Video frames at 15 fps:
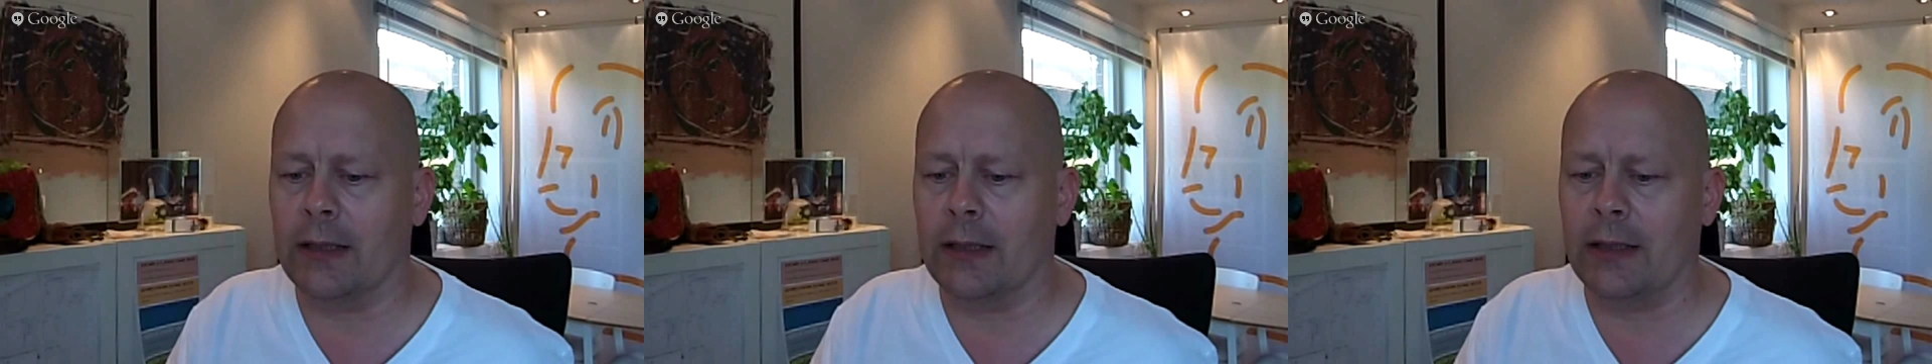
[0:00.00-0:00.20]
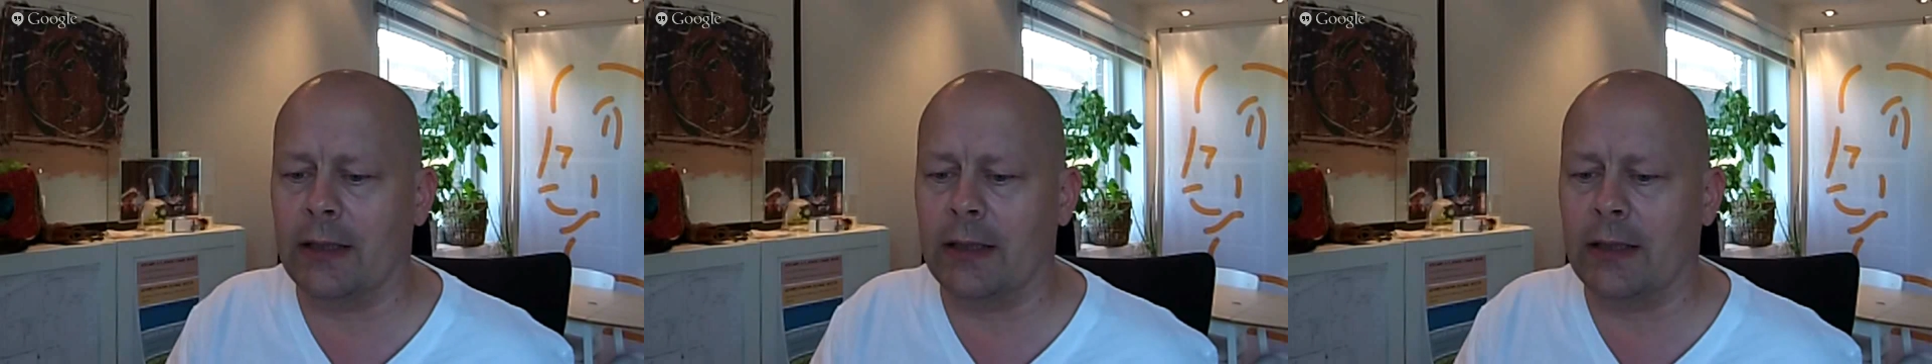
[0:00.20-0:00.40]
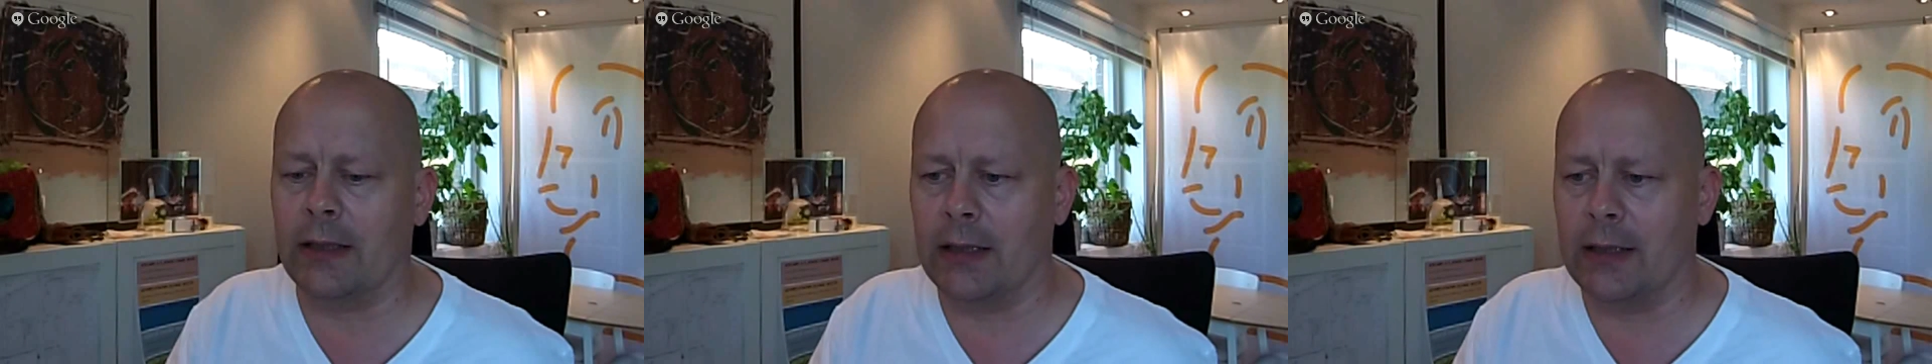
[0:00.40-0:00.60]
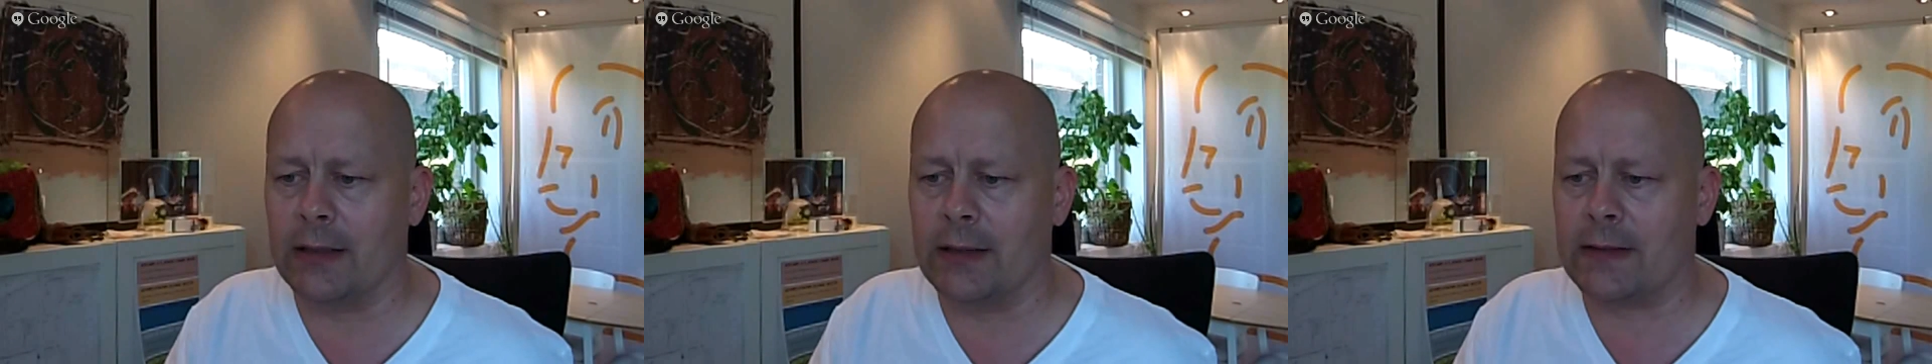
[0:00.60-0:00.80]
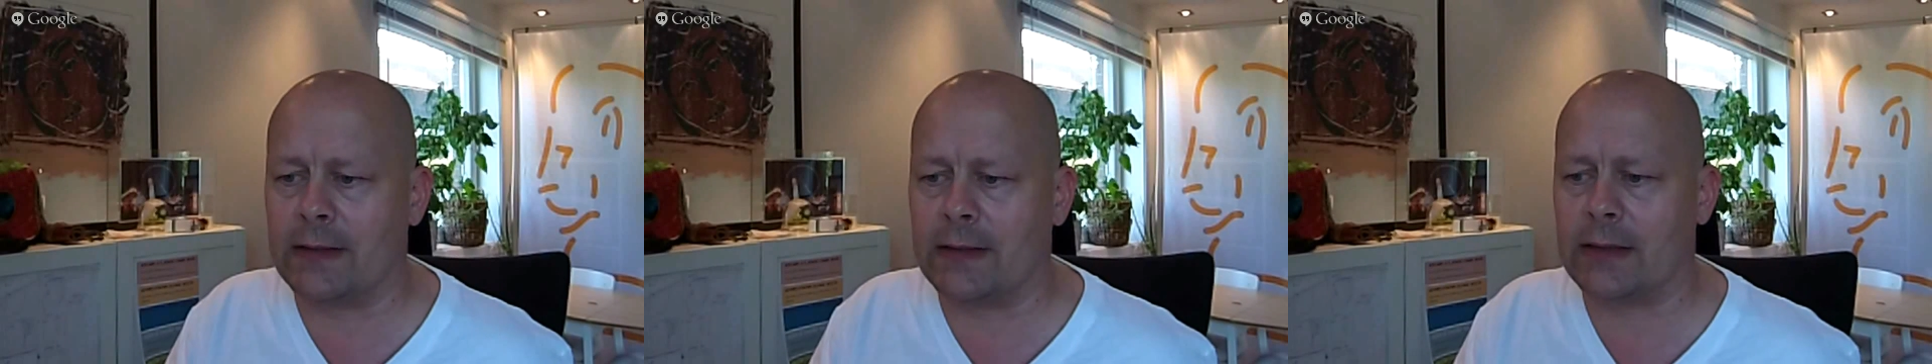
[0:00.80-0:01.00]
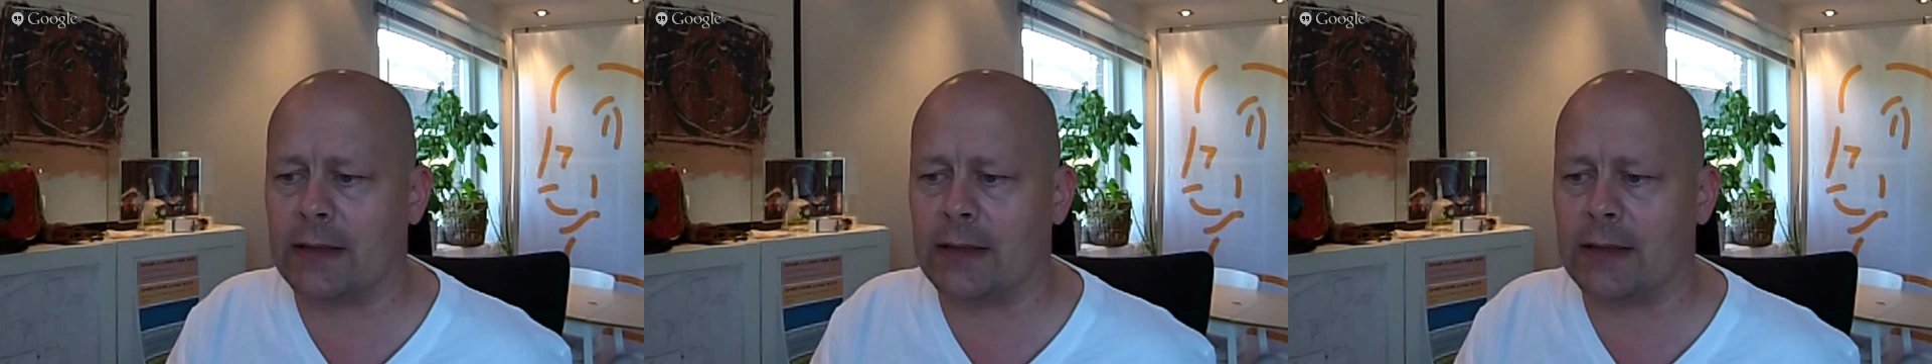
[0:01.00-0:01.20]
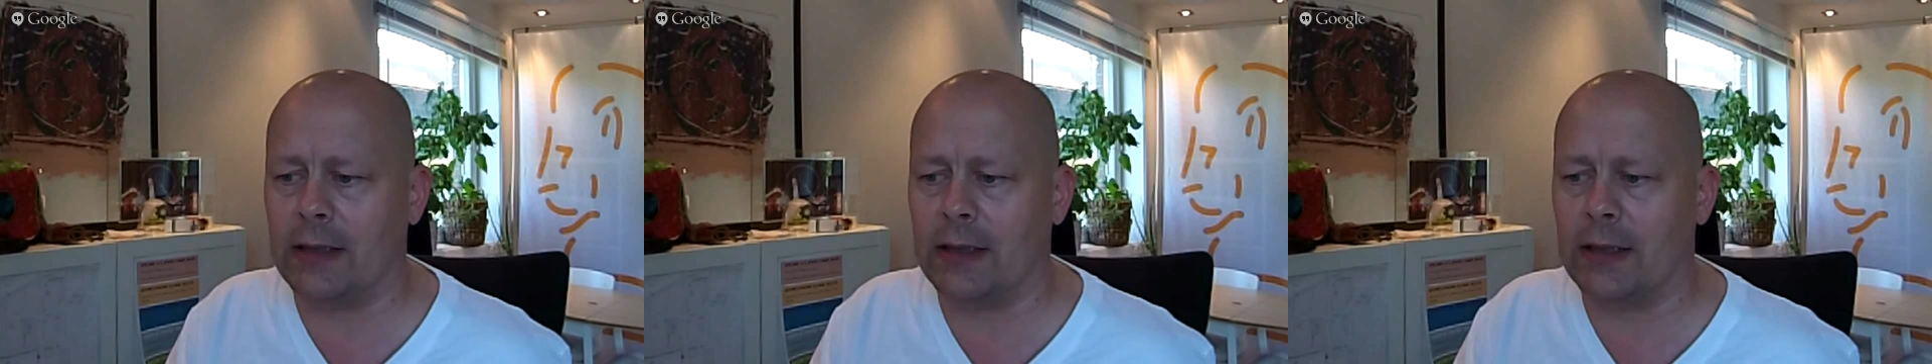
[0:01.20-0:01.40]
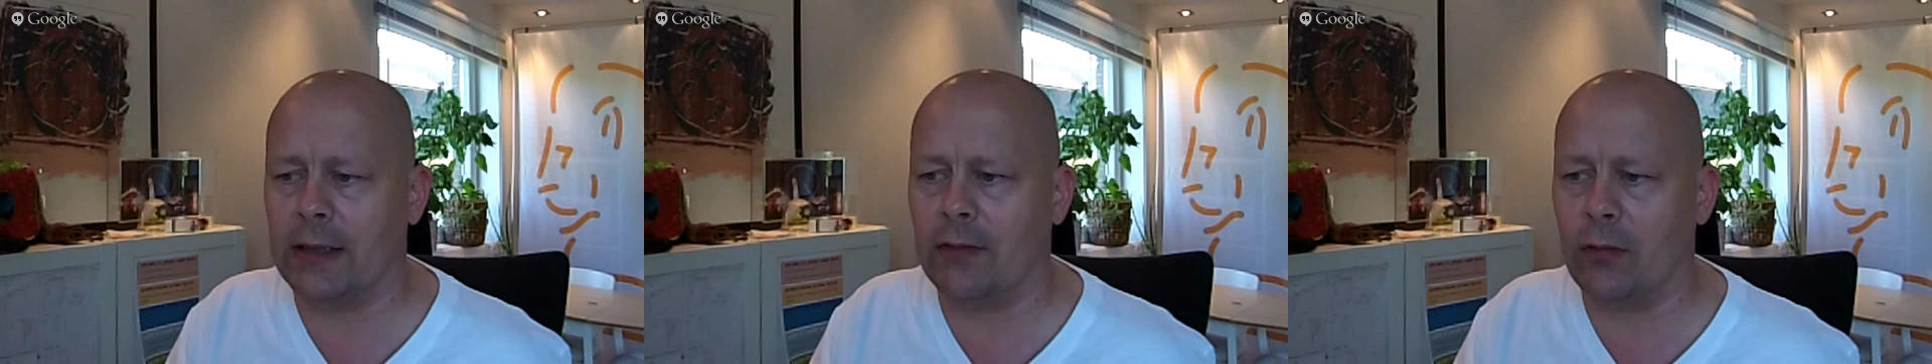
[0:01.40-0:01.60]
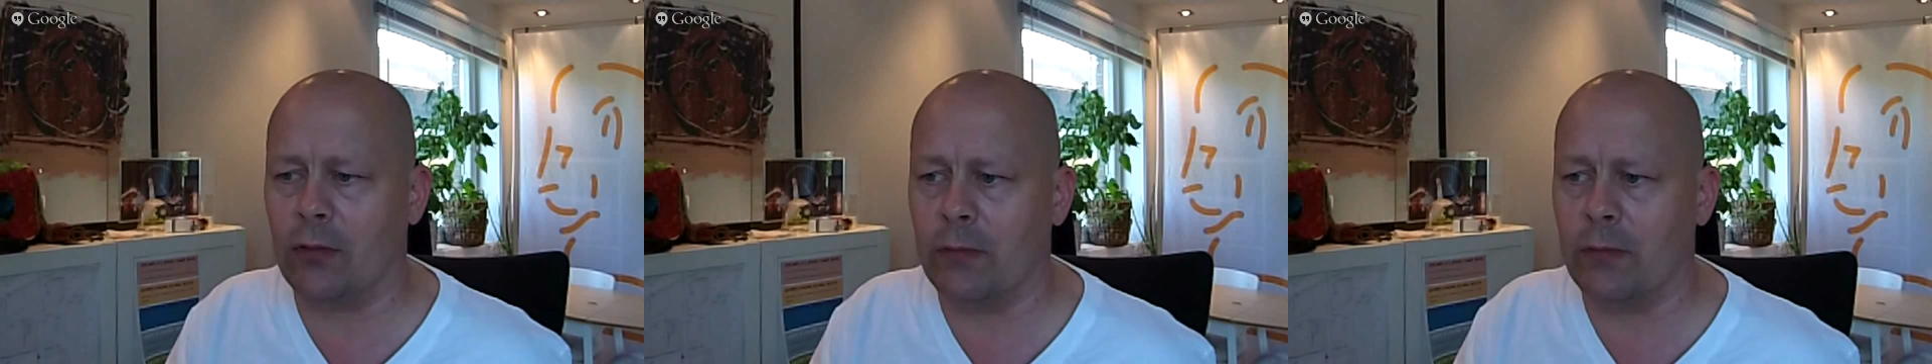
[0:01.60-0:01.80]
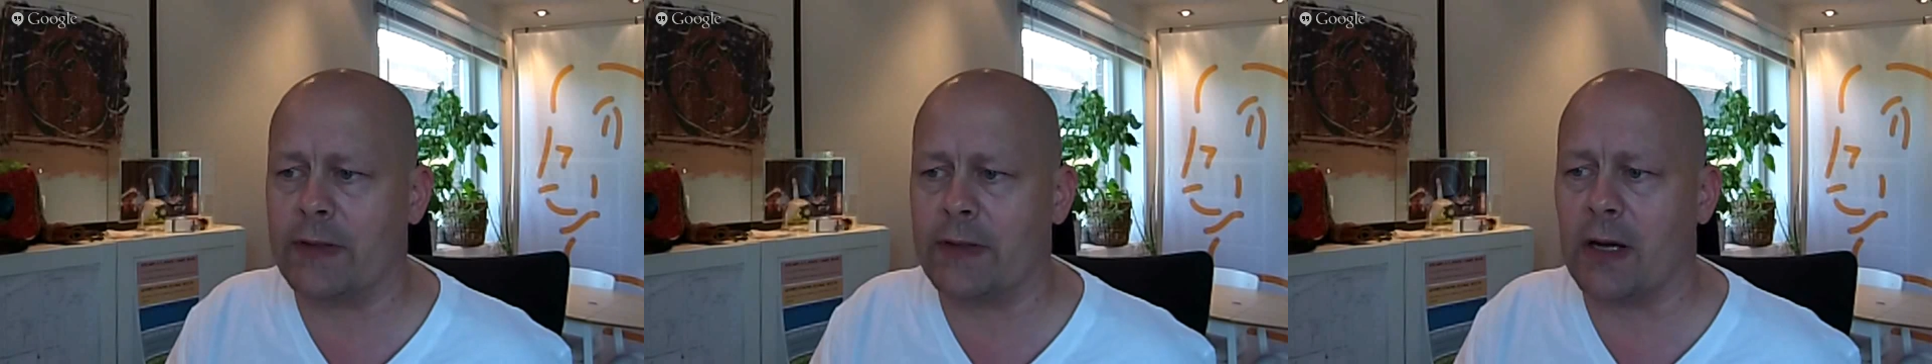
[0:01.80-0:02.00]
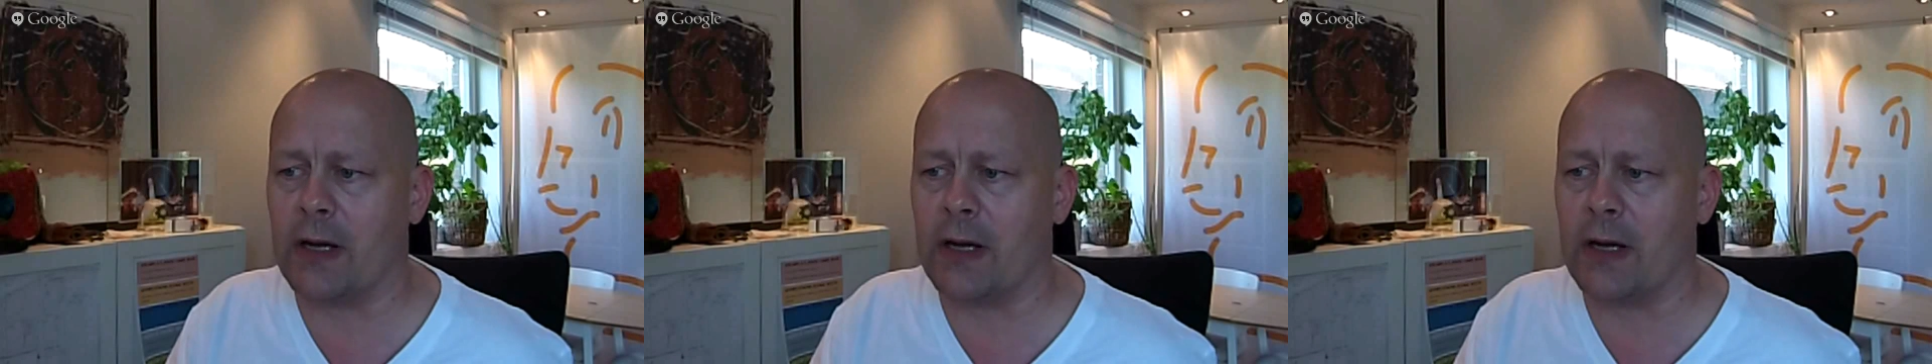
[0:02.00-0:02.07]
it is always